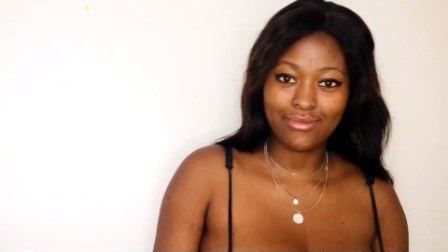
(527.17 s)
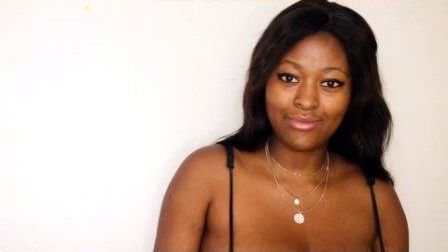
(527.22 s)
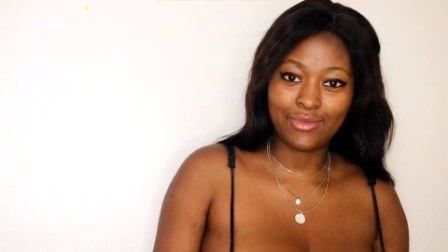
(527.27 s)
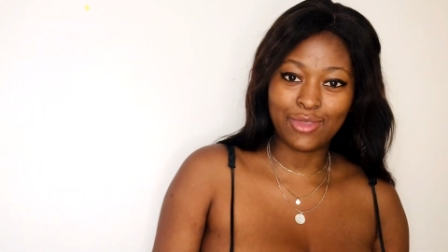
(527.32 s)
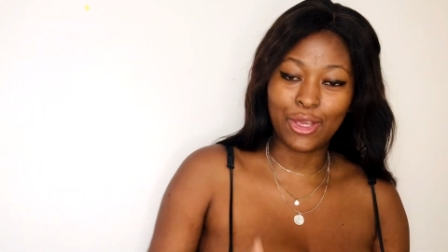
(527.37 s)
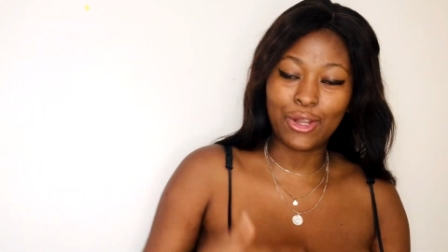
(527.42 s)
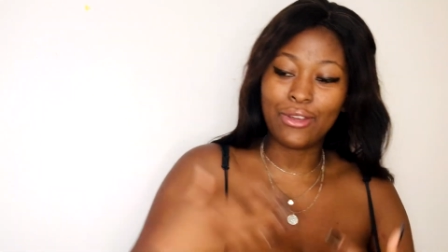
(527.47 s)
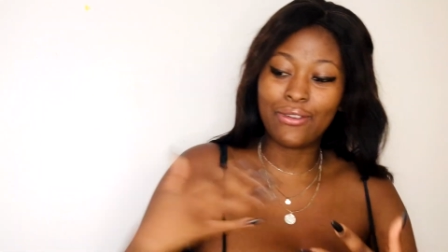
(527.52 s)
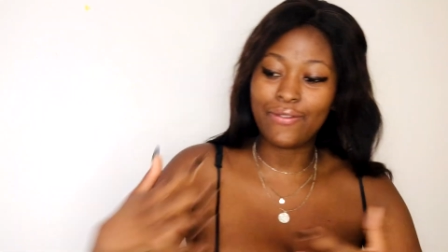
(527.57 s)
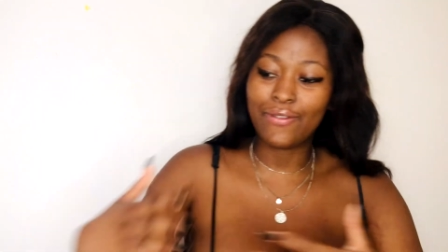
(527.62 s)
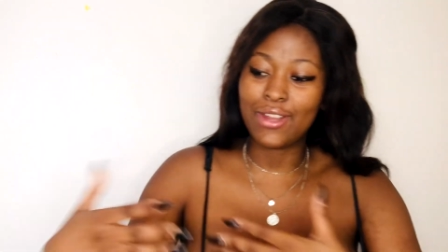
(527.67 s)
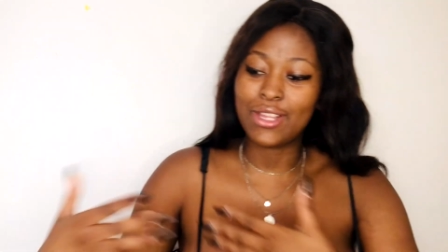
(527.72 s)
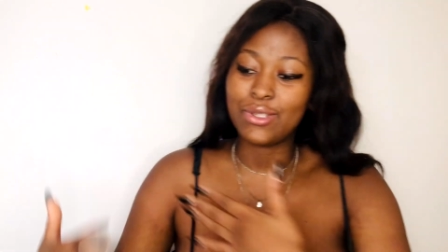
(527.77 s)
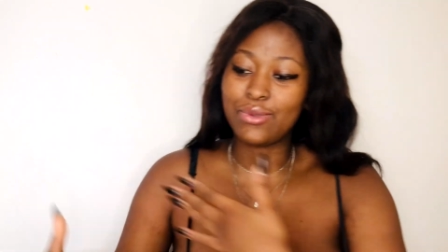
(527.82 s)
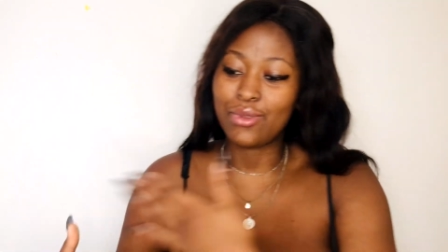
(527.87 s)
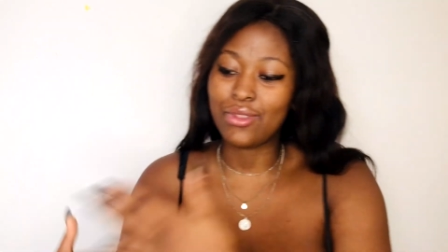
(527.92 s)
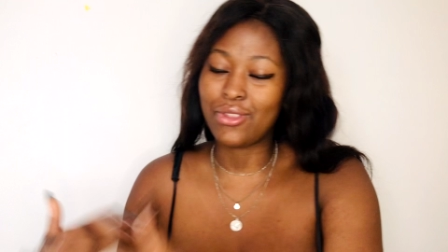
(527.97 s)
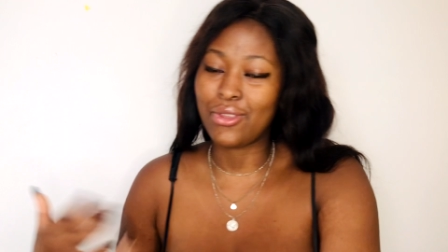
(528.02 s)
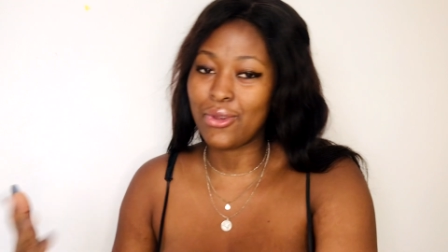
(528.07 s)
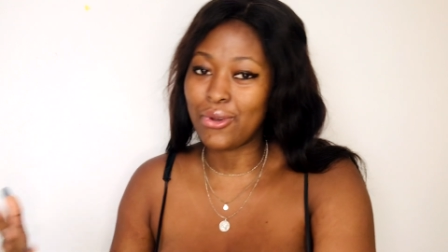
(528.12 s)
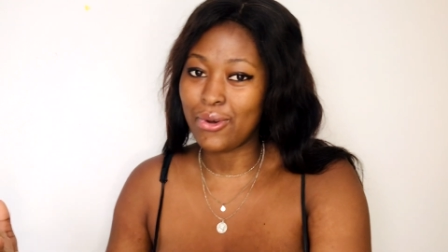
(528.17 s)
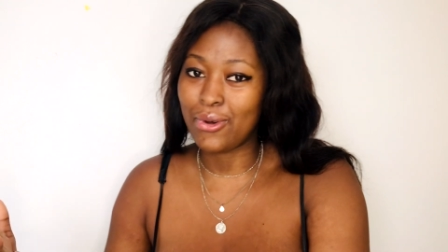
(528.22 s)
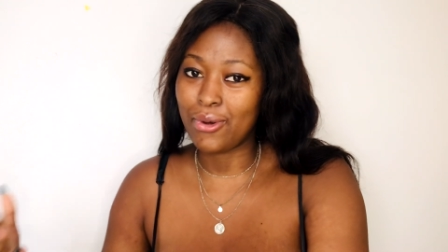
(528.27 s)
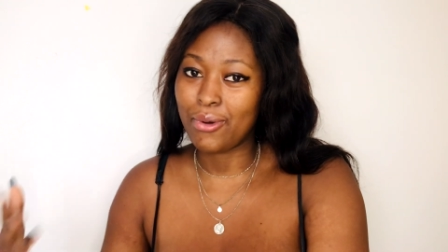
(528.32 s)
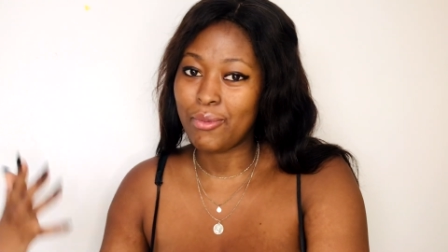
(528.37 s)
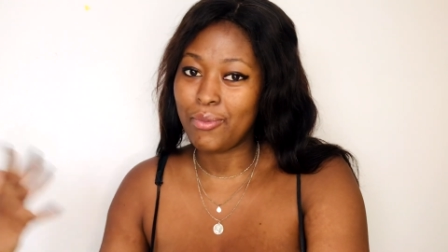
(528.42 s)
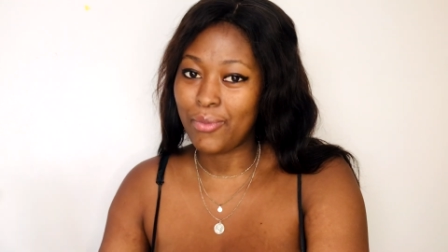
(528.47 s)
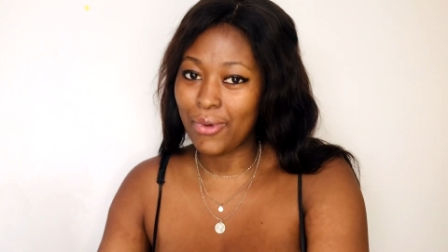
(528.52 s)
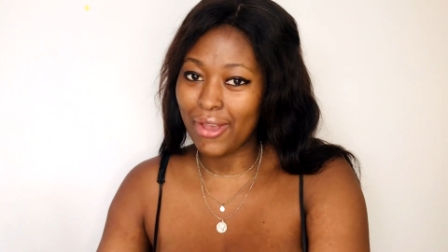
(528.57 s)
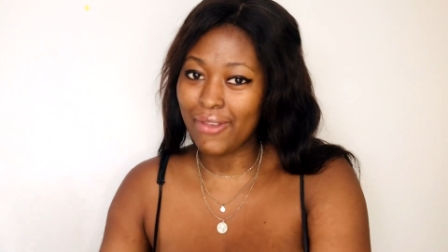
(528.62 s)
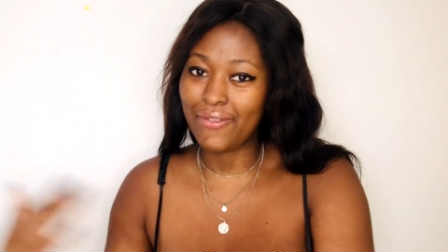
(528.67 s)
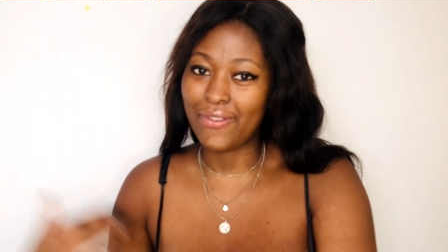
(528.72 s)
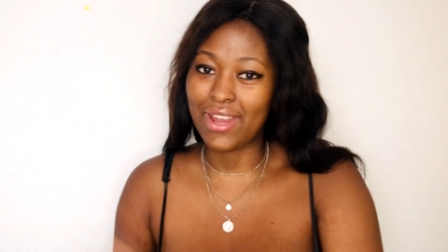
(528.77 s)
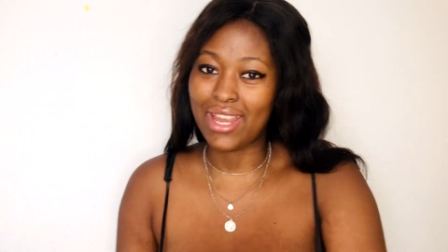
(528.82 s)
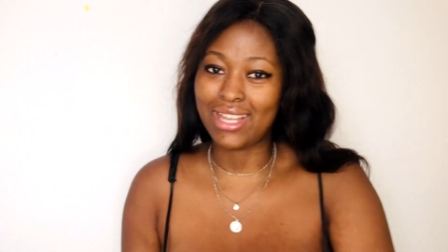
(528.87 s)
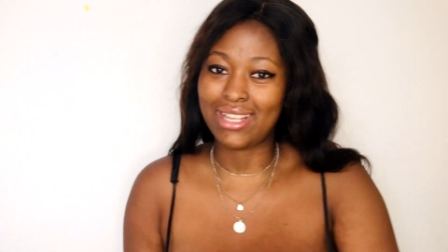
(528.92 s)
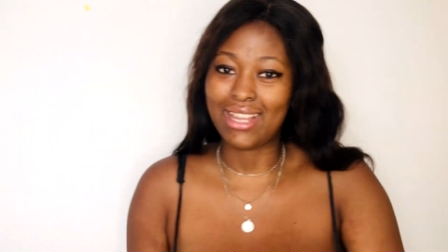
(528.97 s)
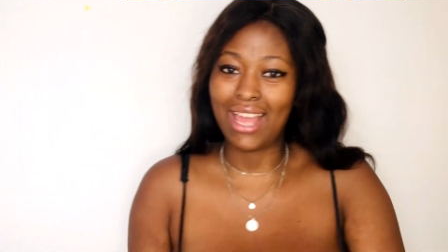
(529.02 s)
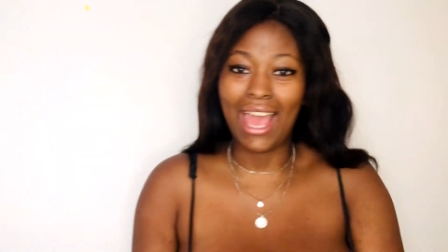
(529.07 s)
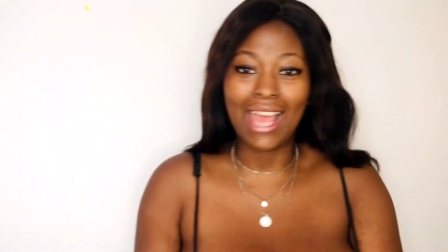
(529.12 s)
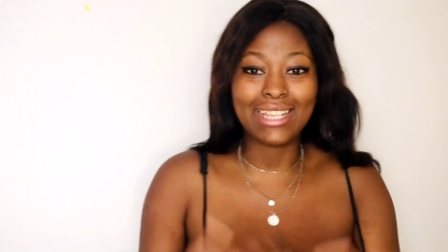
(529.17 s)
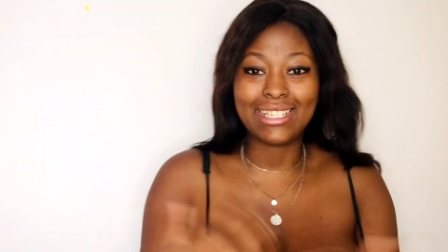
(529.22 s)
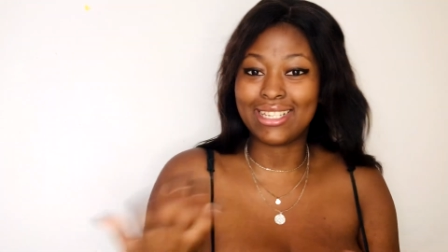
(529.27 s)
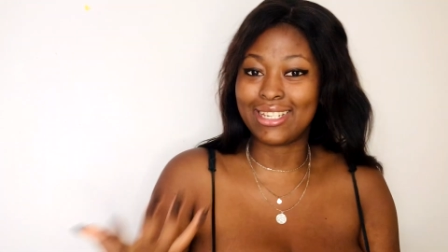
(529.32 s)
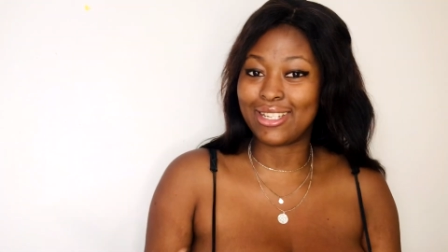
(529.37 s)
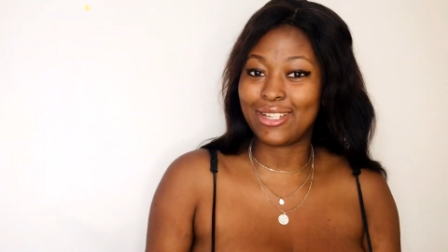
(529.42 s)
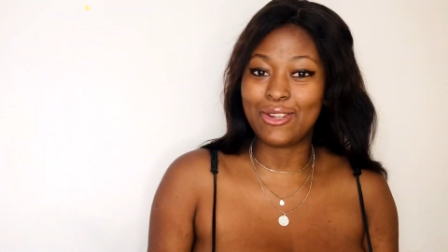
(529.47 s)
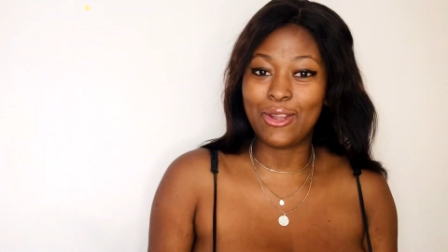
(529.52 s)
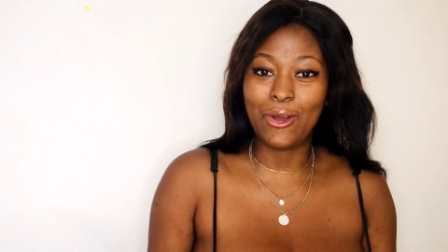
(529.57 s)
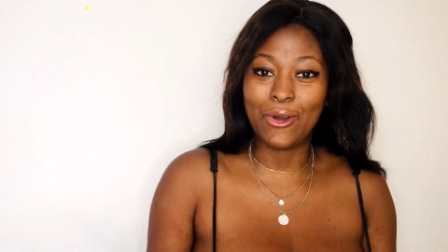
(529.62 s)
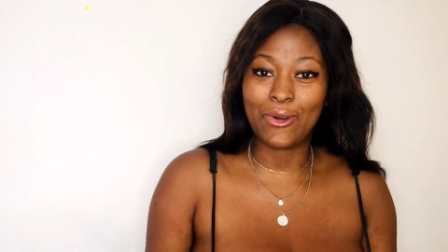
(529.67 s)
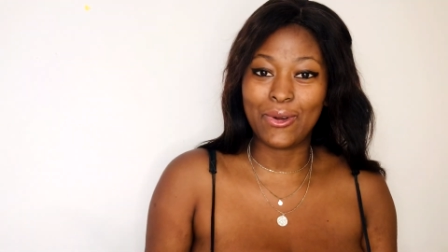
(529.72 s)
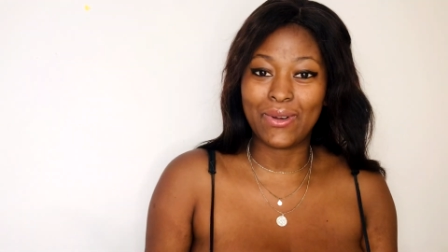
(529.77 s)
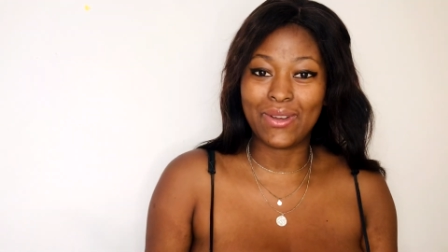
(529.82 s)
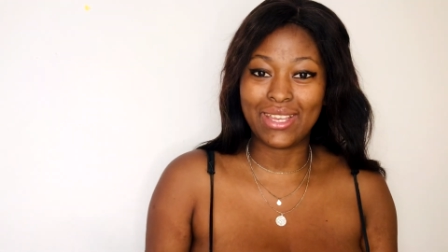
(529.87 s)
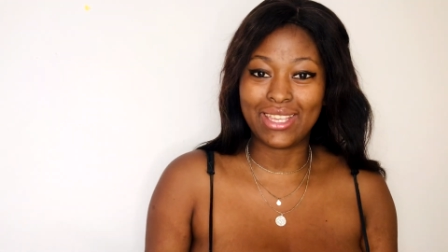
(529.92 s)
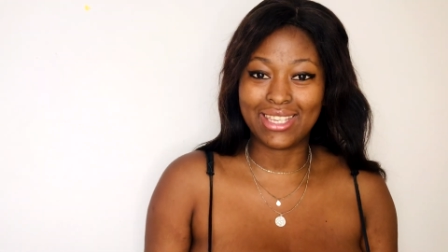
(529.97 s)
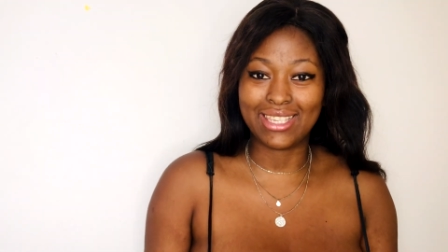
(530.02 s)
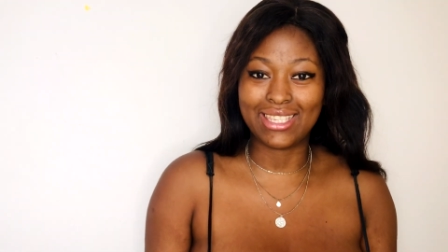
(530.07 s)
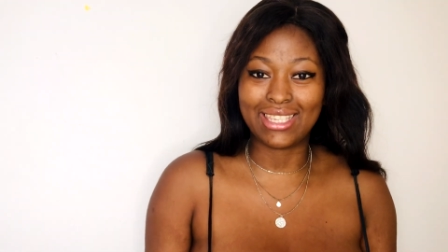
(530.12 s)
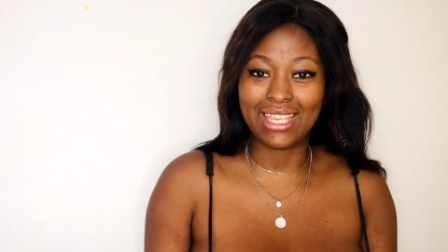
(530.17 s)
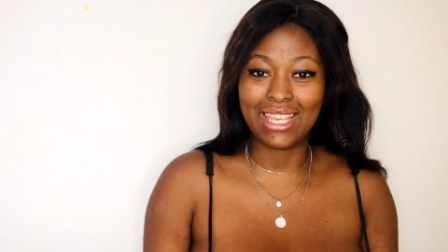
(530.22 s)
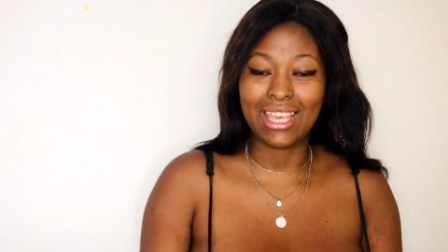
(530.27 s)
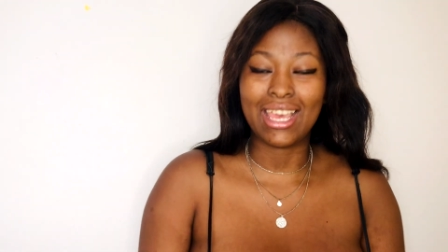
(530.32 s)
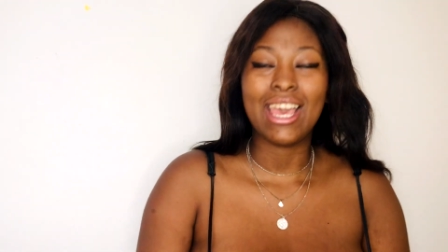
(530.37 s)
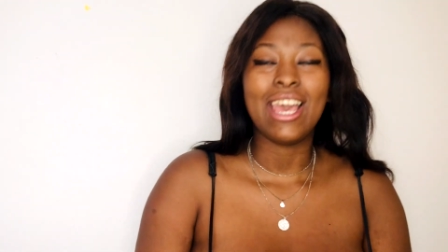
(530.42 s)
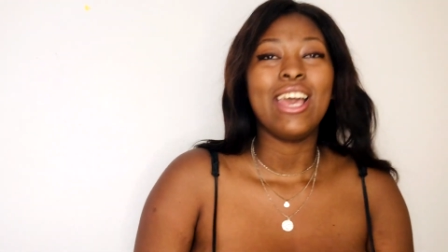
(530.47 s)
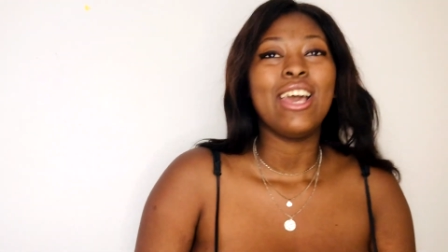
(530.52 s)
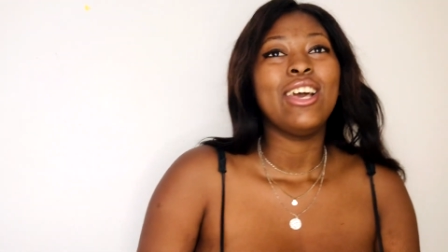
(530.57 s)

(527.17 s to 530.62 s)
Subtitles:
that are friends with your boyfriend. I didn't know, you see.